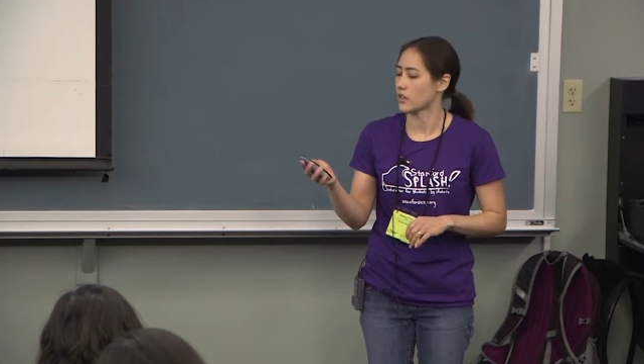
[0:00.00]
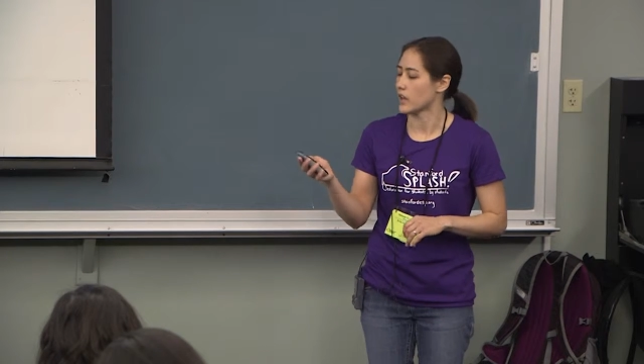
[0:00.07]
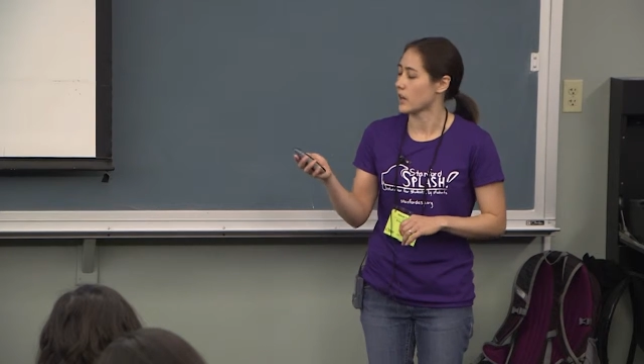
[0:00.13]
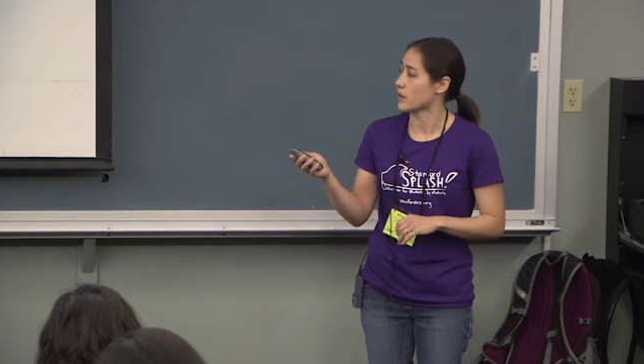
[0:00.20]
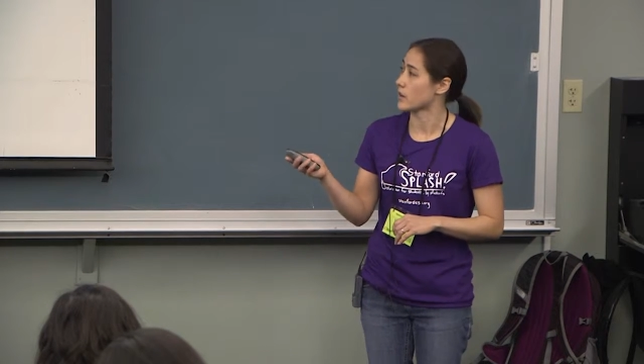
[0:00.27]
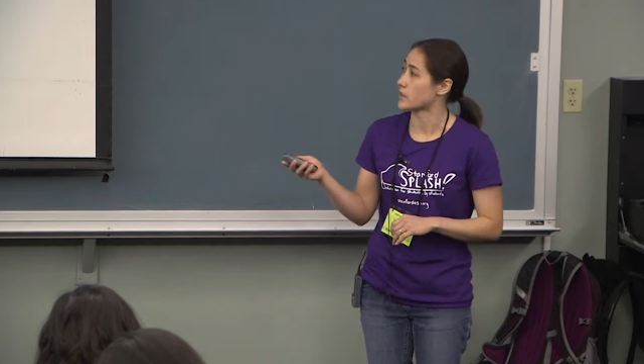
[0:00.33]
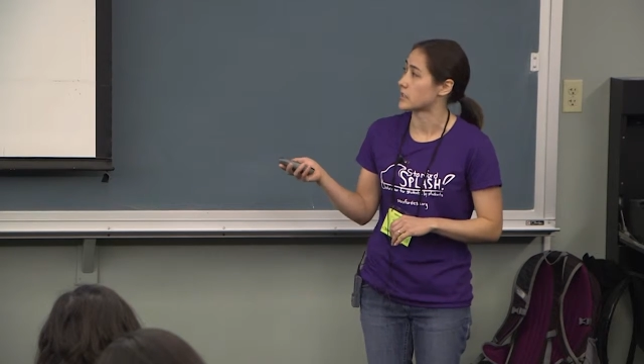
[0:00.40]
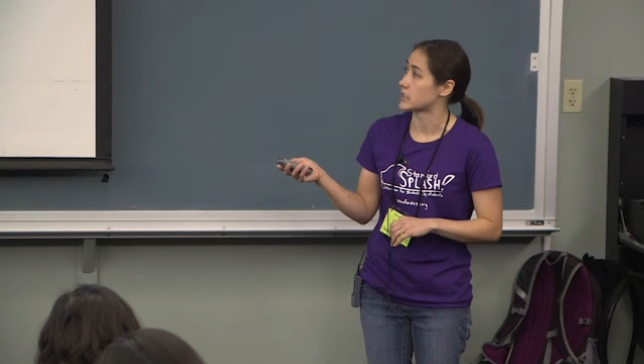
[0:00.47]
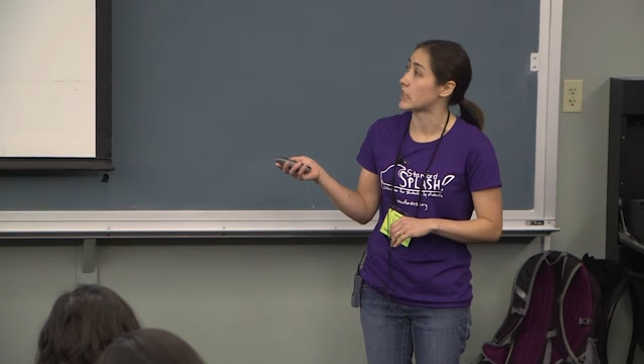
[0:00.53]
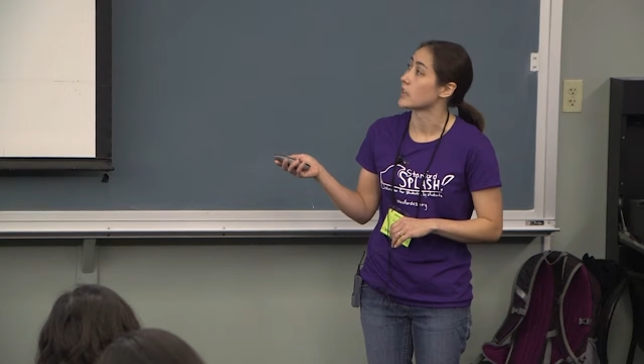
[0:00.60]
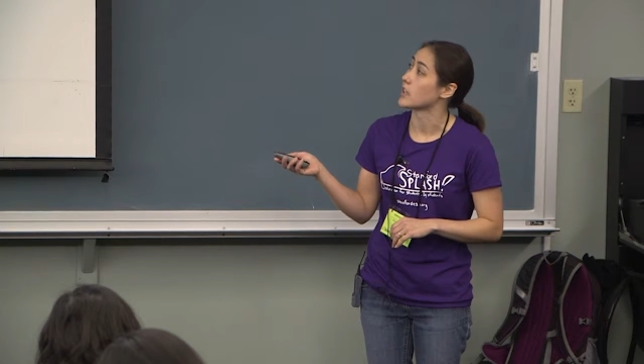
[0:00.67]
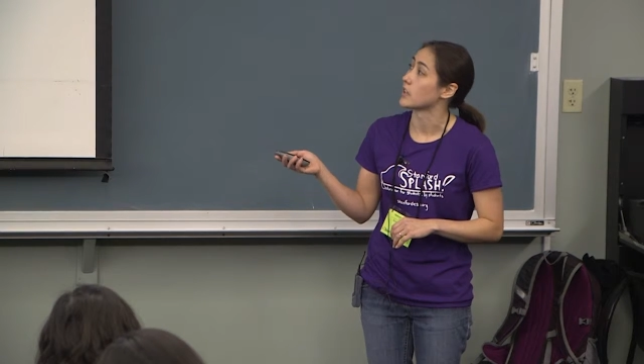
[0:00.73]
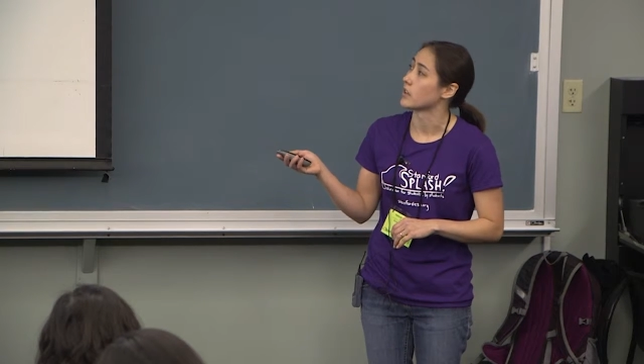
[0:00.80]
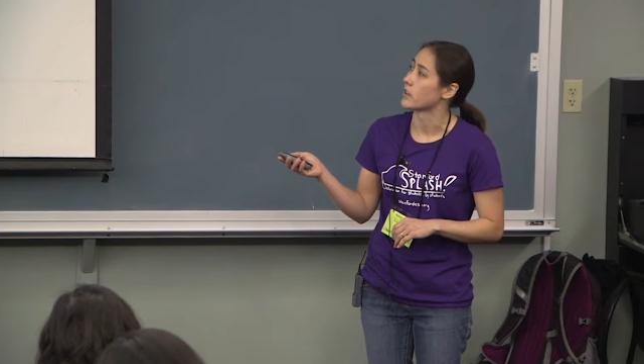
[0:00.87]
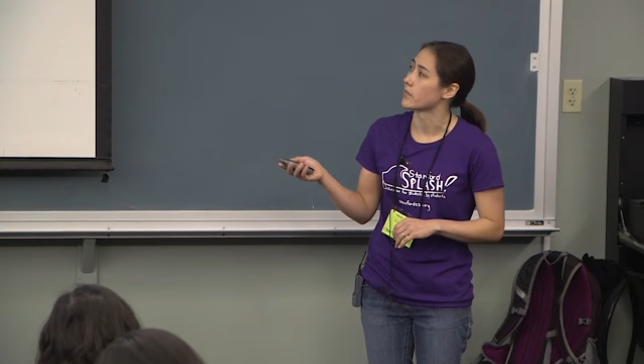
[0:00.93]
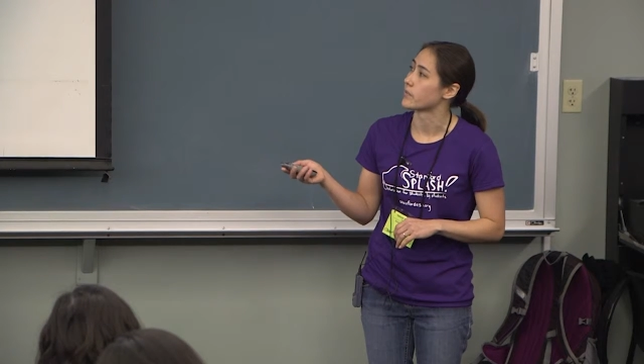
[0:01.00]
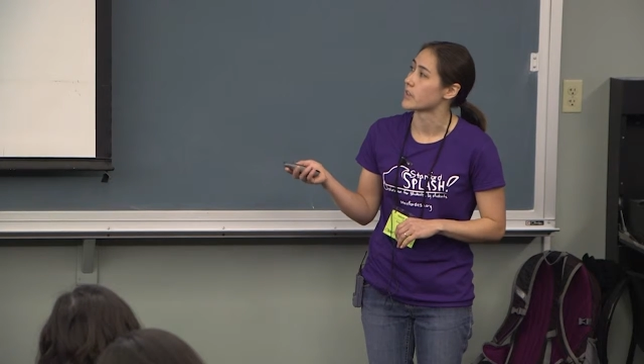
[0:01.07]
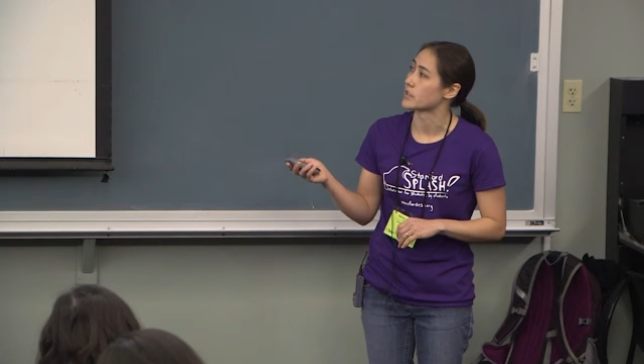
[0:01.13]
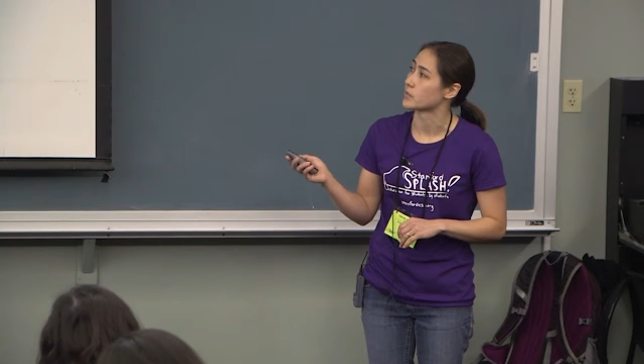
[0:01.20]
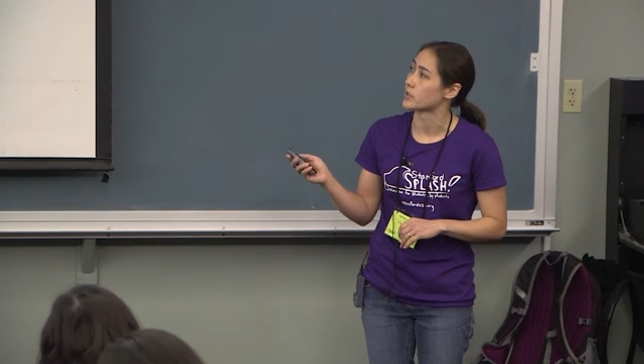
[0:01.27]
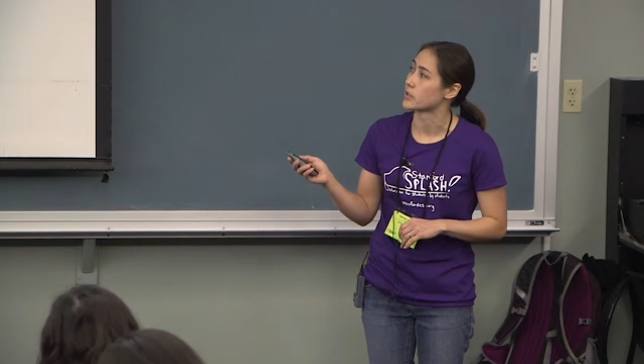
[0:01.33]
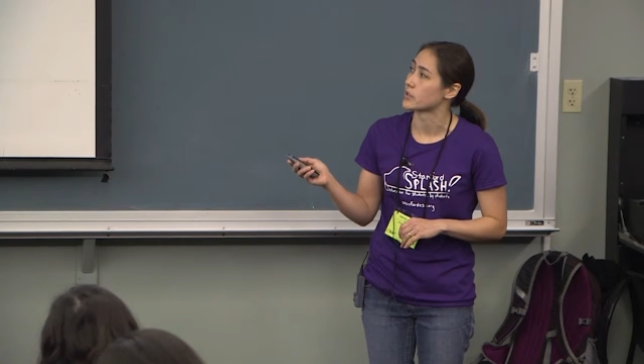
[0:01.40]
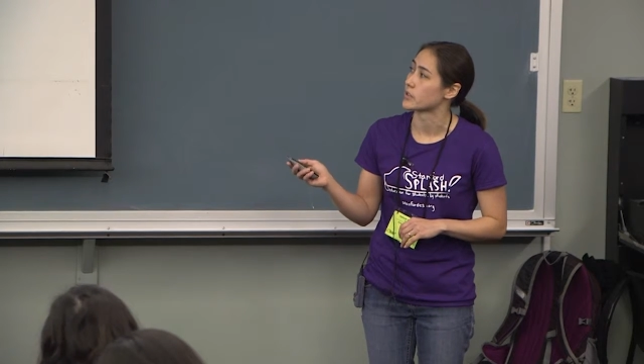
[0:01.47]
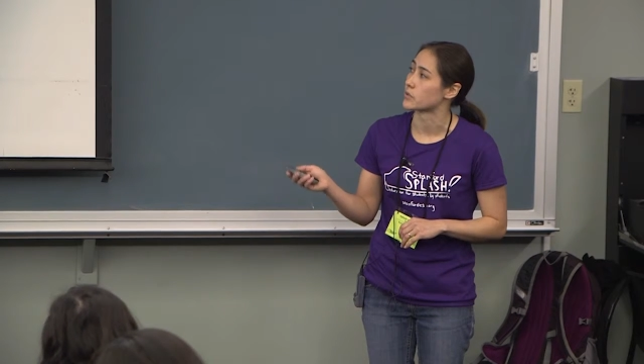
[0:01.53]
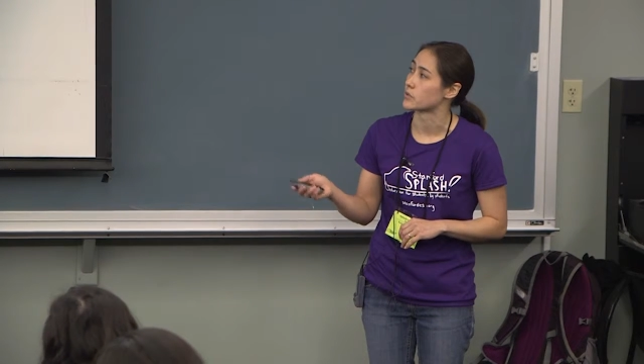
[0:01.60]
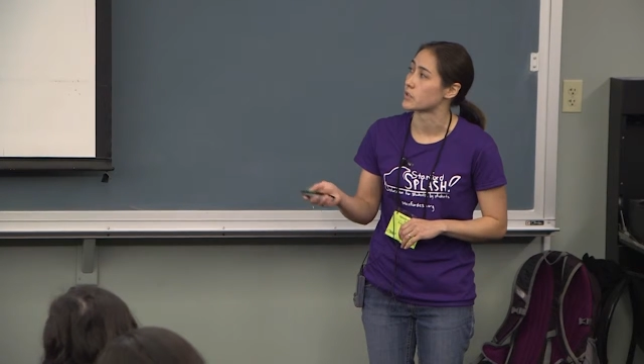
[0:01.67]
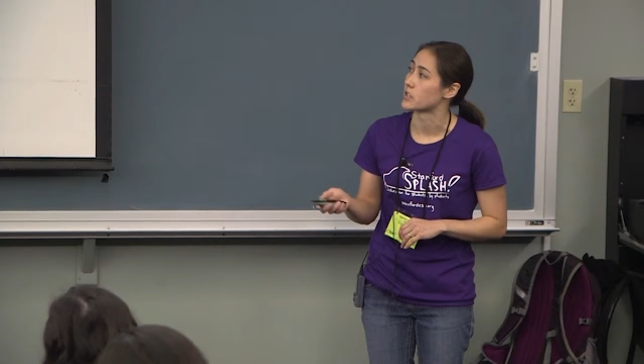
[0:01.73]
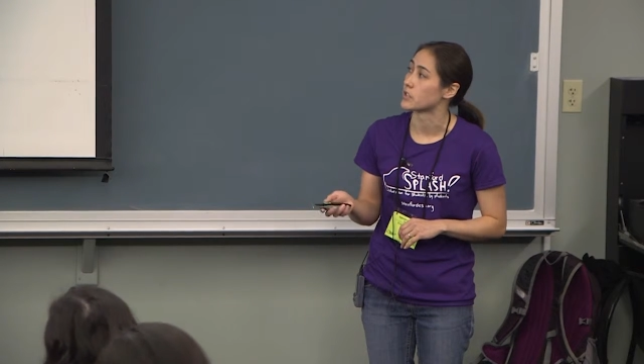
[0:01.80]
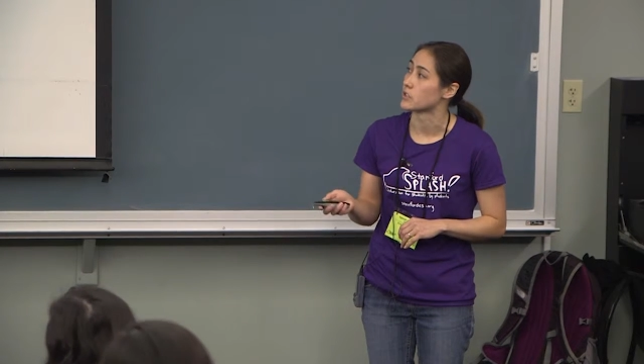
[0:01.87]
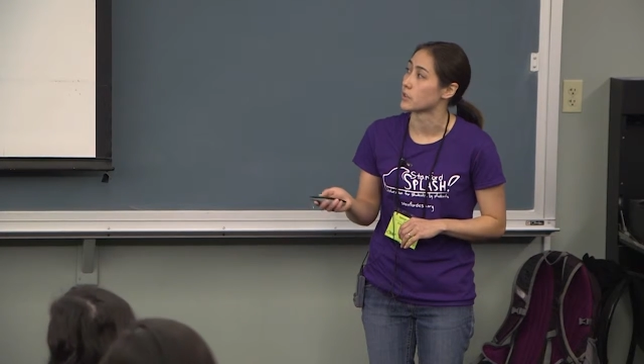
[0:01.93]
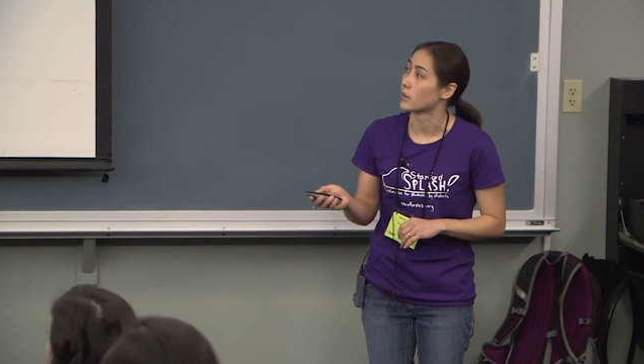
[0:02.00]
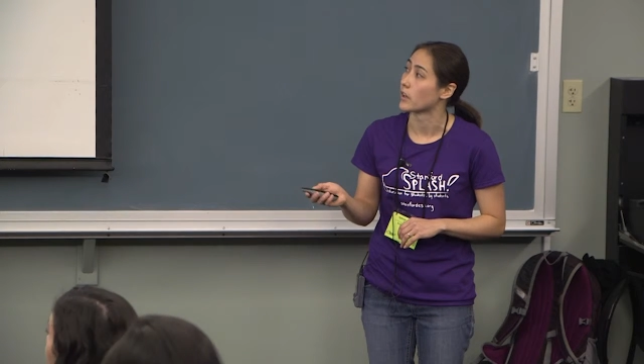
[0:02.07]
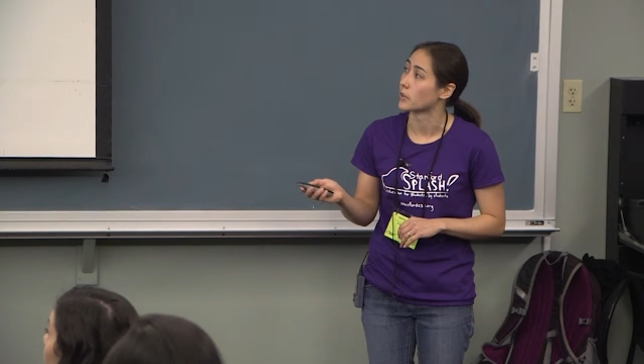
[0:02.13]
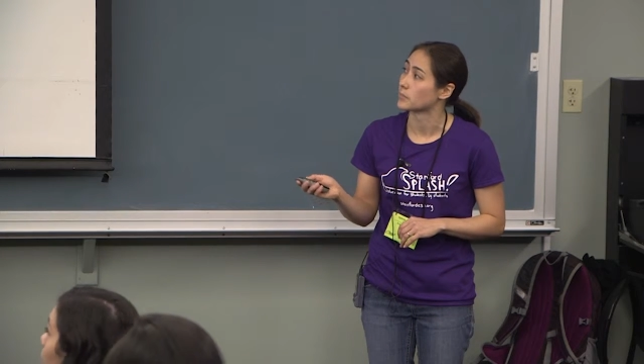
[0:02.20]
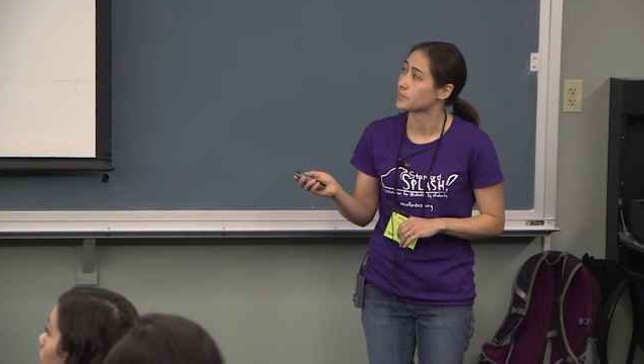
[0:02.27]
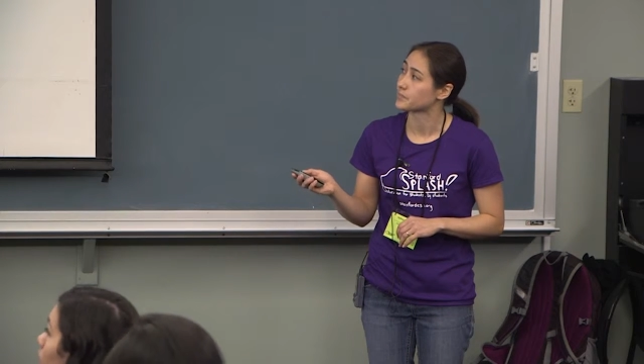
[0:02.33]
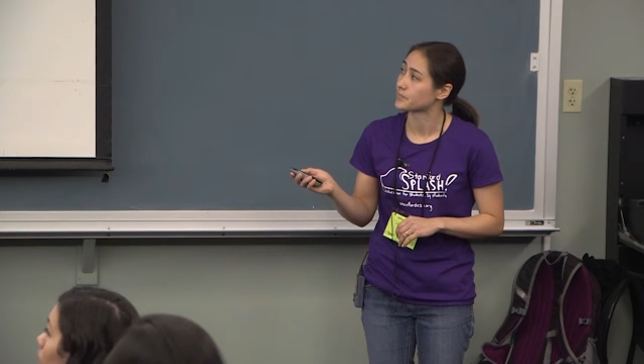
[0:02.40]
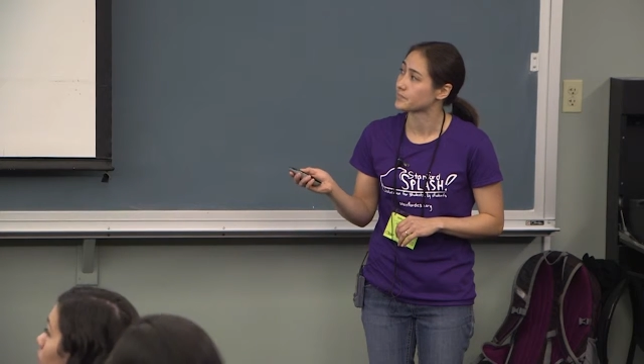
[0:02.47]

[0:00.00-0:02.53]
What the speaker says: area of study if that's what you're interested in doing.